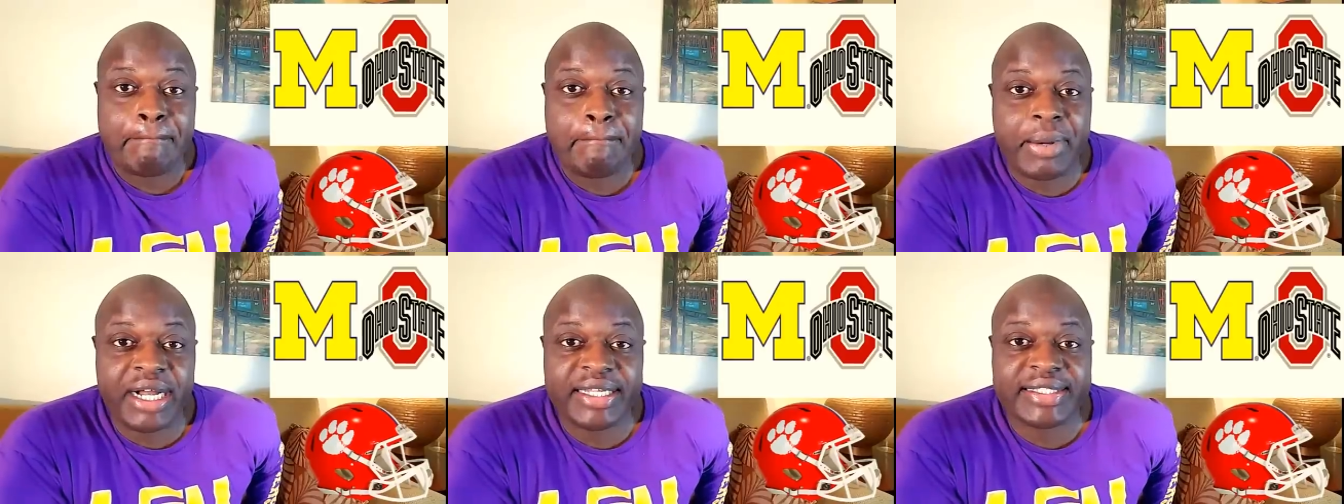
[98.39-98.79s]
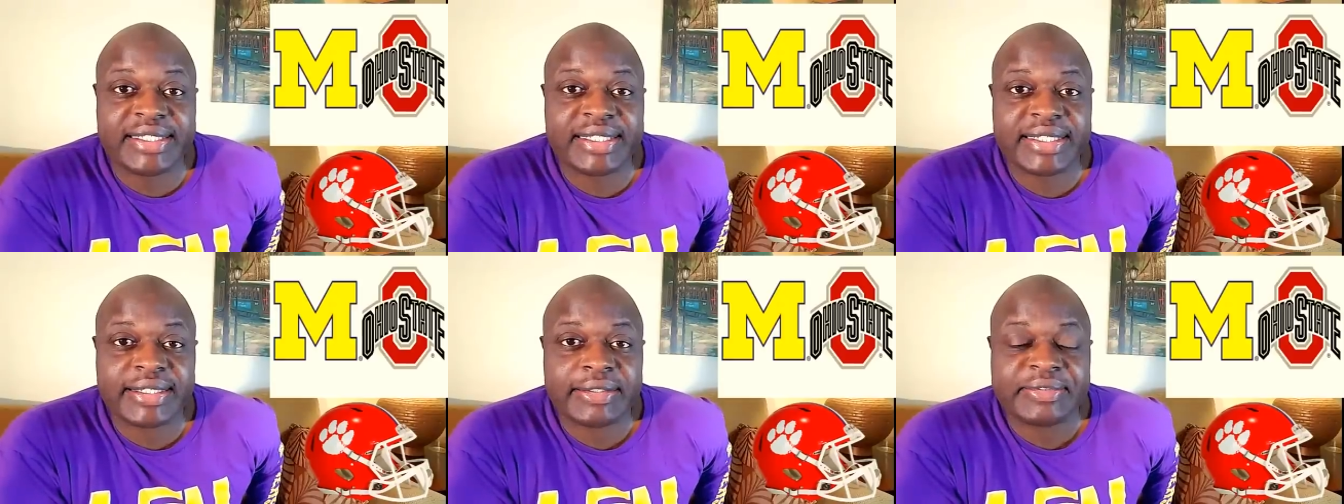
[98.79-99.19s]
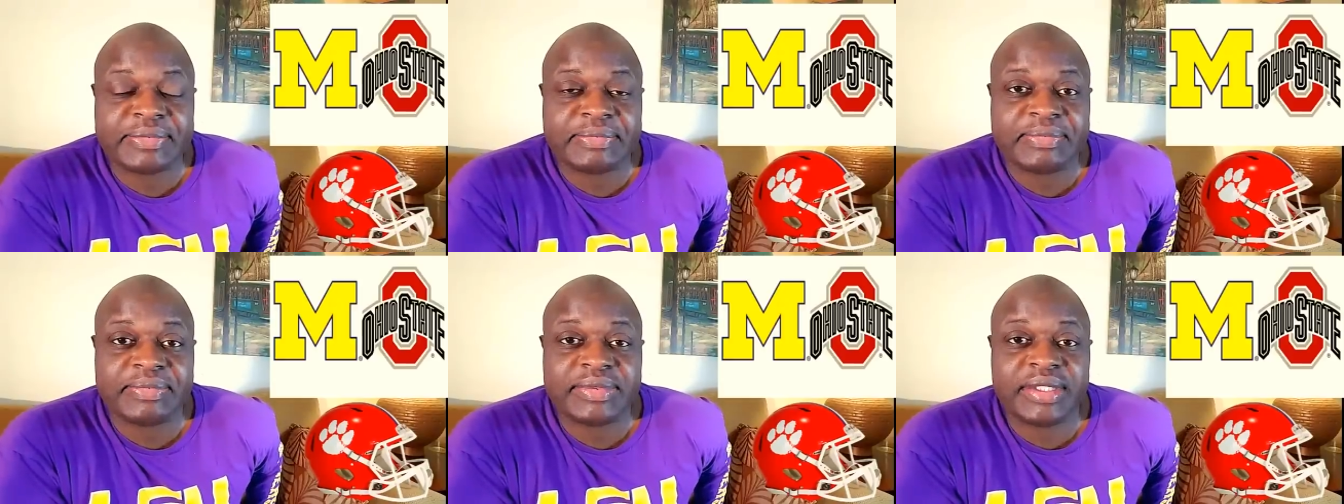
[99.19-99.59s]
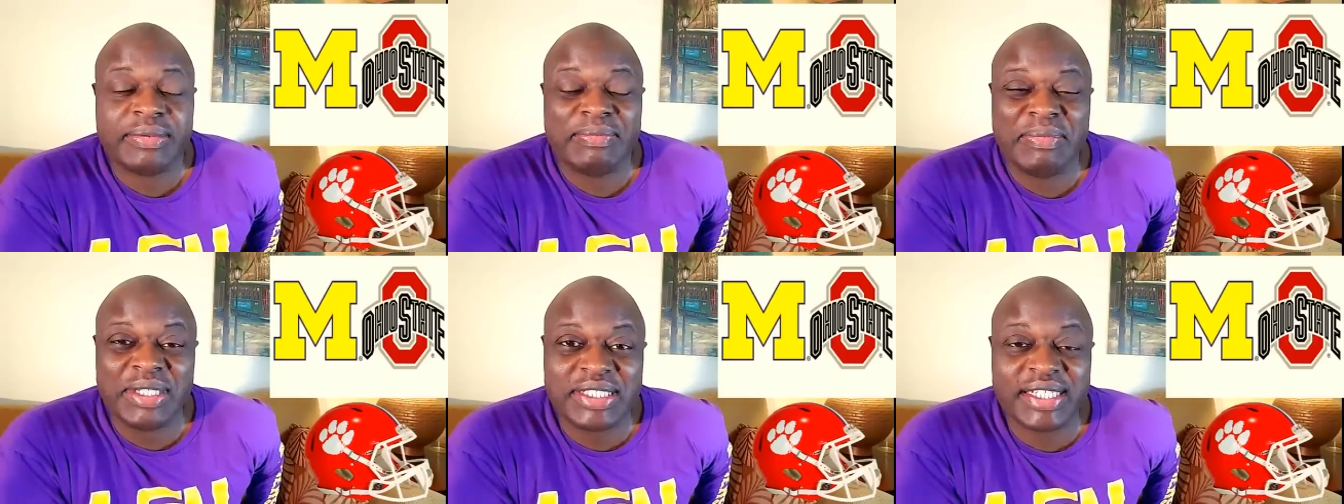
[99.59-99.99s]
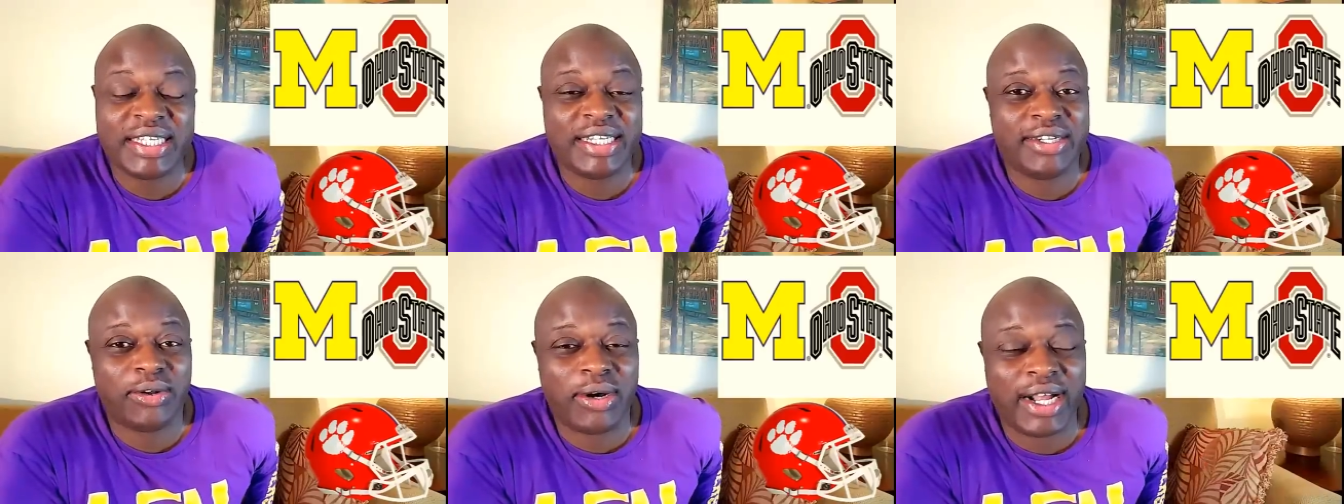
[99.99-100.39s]
But
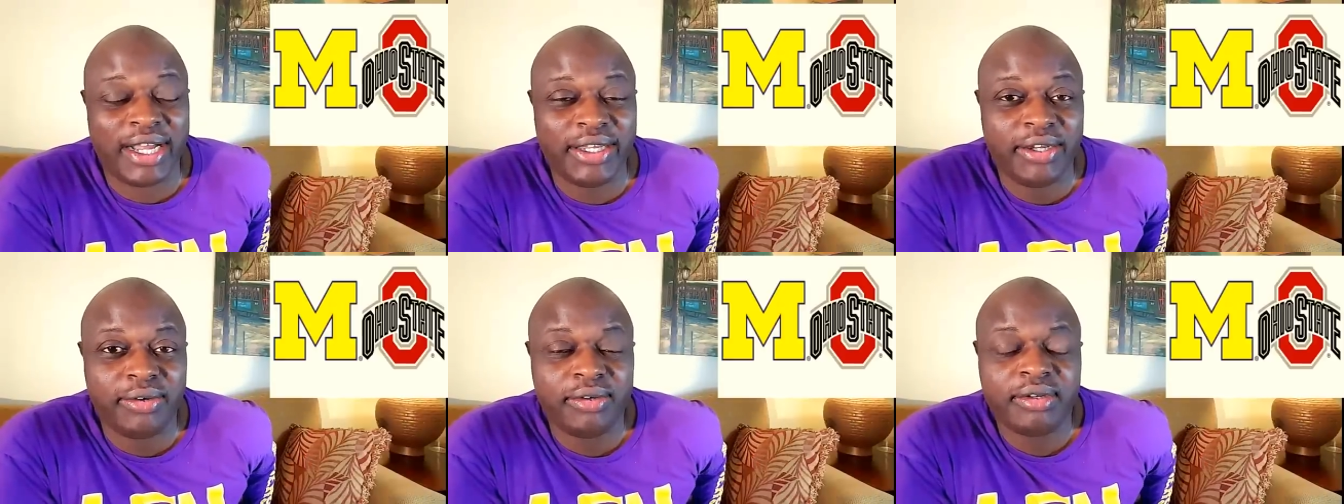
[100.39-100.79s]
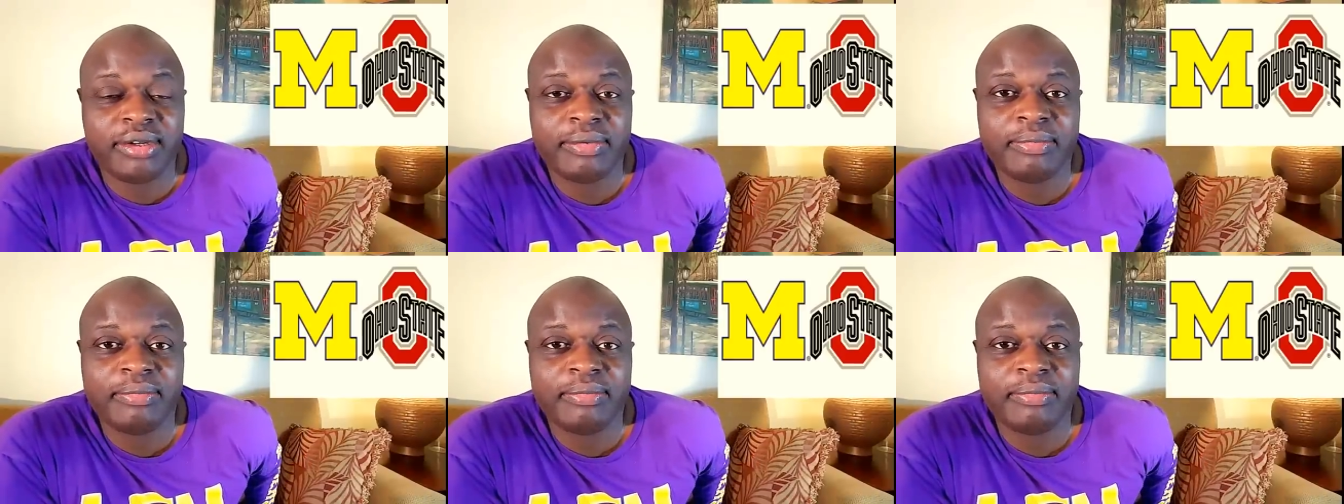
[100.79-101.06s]
Michigan and Ohio,